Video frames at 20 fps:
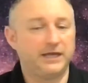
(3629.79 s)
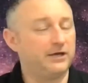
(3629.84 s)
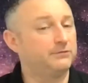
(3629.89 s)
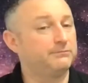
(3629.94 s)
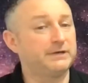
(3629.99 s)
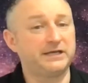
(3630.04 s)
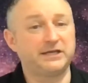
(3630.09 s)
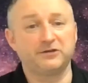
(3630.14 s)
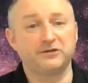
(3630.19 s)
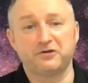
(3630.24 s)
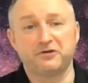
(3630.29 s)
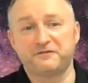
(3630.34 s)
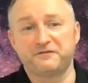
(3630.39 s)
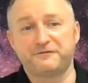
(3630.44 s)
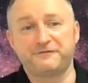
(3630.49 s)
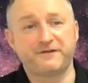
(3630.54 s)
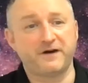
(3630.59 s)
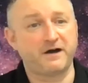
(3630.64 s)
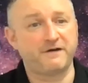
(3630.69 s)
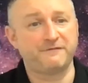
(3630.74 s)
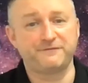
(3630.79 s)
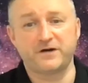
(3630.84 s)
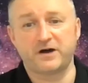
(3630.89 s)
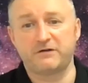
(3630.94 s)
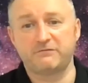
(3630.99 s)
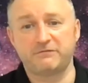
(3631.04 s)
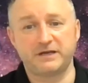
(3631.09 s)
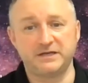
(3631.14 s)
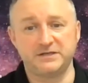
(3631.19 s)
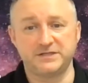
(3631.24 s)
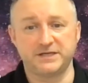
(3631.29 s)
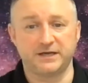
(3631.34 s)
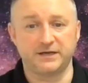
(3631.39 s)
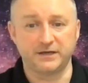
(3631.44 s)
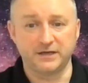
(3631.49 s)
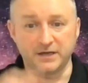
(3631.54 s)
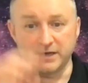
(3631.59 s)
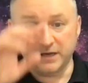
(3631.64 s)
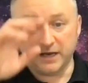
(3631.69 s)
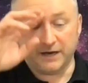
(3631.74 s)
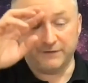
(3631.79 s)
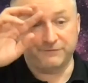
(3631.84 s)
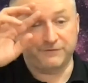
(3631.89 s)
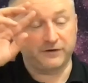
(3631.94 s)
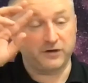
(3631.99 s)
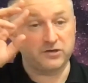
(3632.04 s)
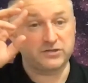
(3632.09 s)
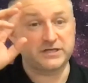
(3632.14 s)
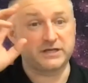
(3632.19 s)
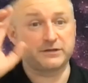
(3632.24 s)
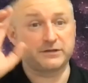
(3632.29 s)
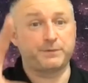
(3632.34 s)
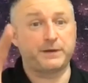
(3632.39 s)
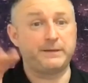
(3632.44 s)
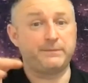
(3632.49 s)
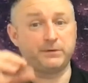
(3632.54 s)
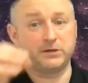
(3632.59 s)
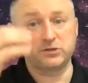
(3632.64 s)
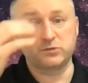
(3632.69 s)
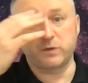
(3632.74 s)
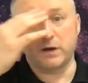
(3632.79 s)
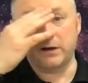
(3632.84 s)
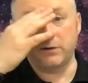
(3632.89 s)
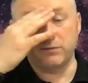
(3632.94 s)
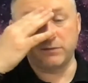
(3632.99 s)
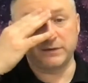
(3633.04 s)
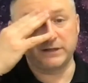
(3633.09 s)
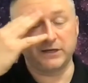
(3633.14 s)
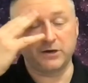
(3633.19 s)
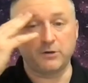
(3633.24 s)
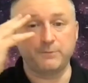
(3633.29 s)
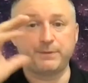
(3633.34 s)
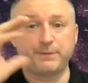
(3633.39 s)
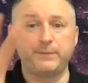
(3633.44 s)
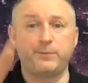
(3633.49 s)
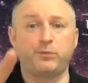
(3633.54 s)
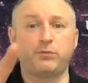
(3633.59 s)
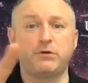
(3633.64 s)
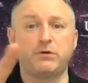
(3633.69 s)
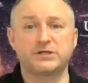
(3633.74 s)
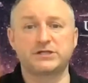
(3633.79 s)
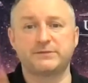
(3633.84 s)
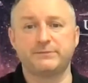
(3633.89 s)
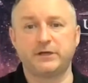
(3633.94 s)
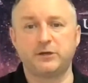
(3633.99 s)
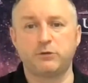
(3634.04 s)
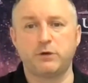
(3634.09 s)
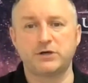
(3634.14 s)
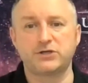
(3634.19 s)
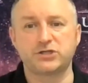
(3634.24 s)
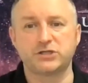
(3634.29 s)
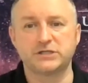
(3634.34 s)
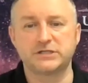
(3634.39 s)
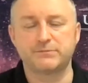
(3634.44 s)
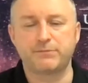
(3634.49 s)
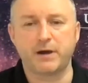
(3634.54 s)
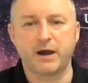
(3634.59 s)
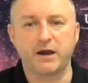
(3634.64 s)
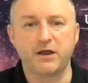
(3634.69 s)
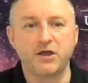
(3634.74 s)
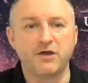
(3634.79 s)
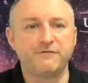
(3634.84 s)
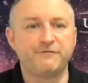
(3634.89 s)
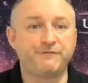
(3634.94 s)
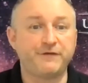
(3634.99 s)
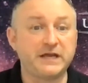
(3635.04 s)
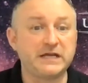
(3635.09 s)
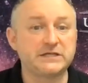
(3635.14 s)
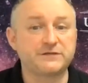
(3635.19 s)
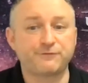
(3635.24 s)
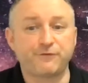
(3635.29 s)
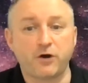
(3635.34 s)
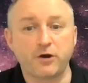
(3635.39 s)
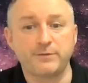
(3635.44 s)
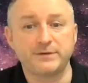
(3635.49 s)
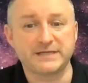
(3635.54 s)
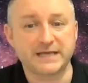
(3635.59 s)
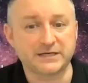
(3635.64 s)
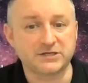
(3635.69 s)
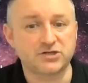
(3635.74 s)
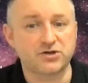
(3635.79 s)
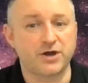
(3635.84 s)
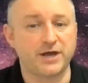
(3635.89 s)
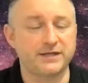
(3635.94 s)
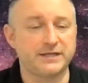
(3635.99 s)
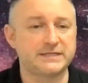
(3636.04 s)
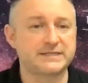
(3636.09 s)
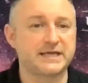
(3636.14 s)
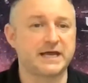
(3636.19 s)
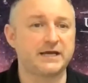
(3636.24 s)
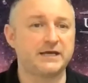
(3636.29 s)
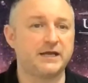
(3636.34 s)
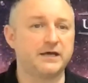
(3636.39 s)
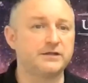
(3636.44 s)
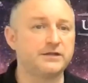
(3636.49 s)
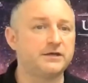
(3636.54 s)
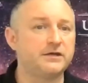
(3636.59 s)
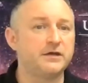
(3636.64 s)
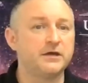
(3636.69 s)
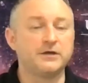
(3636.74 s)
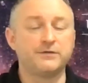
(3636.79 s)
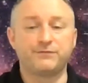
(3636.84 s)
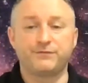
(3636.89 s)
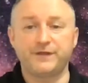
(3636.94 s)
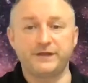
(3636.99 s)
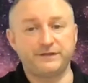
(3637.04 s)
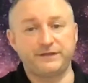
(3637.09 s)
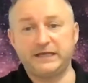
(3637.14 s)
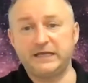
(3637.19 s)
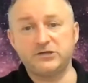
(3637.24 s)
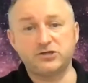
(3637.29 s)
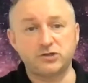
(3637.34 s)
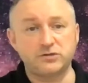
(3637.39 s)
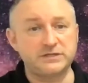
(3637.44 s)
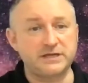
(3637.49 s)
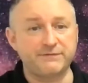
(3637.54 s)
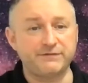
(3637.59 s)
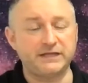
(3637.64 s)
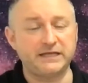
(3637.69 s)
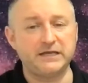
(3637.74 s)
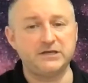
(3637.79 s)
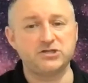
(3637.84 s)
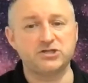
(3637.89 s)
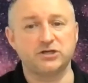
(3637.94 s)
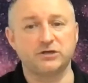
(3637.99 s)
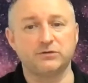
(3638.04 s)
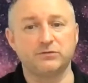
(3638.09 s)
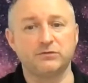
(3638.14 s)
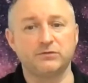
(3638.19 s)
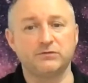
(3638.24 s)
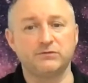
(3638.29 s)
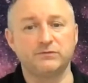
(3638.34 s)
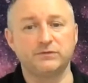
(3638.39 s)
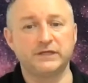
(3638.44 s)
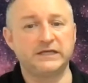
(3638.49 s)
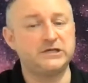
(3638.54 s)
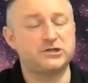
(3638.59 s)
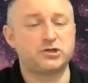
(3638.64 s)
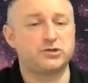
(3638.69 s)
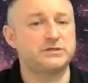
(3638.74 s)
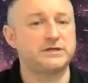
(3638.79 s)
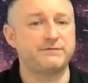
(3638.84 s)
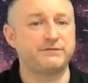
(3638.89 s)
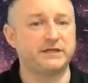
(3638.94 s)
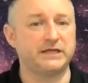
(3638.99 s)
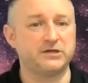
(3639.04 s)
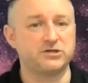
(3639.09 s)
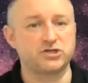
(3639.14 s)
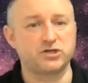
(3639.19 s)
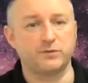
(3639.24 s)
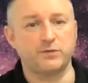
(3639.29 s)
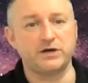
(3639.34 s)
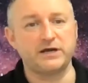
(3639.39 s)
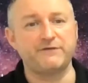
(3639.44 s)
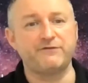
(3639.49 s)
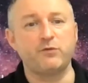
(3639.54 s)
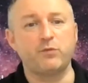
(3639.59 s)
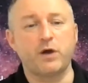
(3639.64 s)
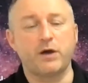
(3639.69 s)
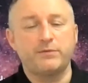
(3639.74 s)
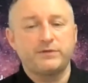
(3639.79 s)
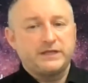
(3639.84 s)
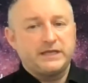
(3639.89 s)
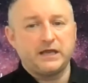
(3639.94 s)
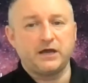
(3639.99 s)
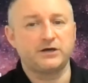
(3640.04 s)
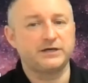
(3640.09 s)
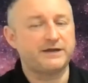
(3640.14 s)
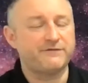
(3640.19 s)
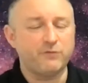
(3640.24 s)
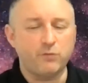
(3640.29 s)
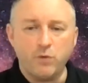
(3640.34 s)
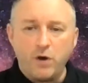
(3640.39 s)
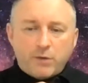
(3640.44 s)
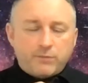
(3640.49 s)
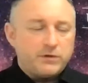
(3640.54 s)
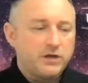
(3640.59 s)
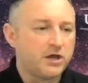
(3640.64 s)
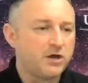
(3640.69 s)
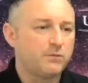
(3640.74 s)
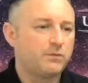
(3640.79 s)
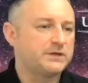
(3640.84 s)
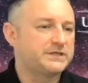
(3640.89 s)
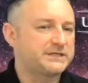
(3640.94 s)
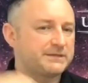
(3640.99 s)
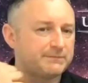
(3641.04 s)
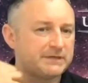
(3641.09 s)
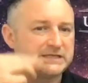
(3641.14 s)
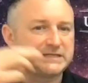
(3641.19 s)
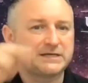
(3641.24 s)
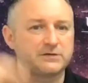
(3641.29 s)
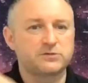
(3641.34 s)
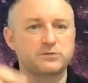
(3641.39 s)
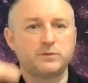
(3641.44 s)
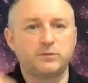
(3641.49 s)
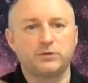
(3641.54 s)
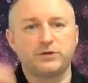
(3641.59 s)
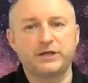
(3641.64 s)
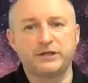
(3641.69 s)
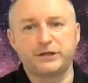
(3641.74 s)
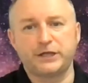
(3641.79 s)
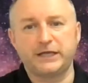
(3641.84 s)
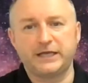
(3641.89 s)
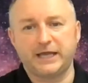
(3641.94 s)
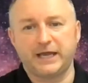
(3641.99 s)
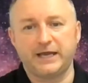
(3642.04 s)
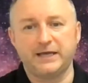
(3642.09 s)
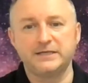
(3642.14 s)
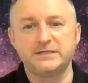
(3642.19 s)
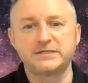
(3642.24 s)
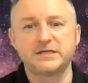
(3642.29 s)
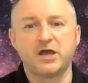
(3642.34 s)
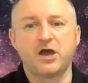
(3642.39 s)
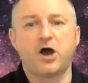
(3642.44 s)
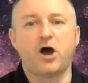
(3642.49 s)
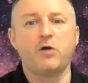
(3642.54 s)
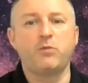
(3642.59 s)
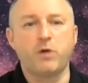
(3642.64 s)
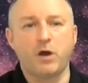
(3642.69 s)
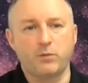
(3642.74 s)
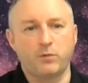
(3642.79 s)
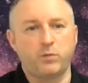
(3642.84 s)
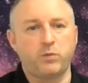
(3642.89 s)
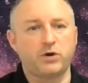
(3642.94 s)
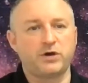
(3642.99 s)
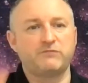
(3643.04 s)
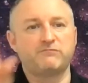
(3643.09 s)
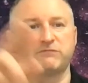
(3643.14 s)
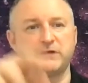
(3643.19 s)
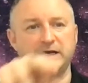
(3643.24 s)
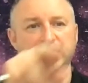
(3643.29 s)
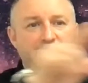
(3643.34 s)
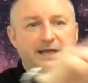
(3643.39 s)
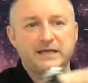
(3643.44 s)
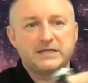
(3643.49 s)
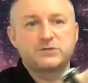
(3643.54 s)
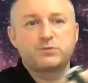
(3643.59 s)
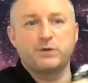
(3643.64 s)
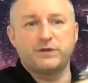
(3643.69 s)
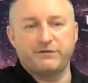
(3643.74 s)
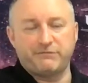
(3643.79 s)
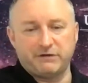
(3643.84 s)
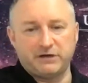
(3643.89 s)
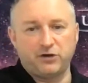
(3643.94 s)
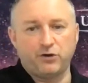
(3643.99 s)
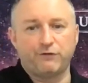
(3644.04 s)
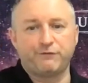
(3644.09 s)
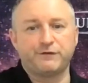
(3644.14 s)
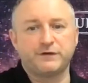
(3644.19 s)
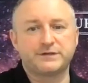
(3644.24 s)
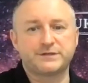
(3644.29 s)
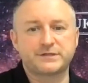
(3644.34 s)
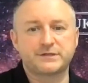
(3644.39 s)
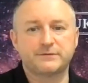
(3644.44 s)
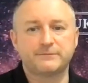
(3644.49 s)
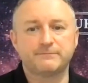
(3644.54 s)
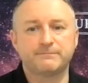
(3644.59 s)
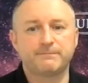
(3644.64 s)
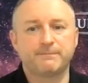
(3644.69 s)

It'll make your life far, far easier. And for those other people as well, you know, people were asking me questions about fears, phobias, anxiety, this, that, and the other. The issue is never the issue. The issue is never the issue. I never work with when somebody tells me what they think it is, I work with what it really is when they're in the office.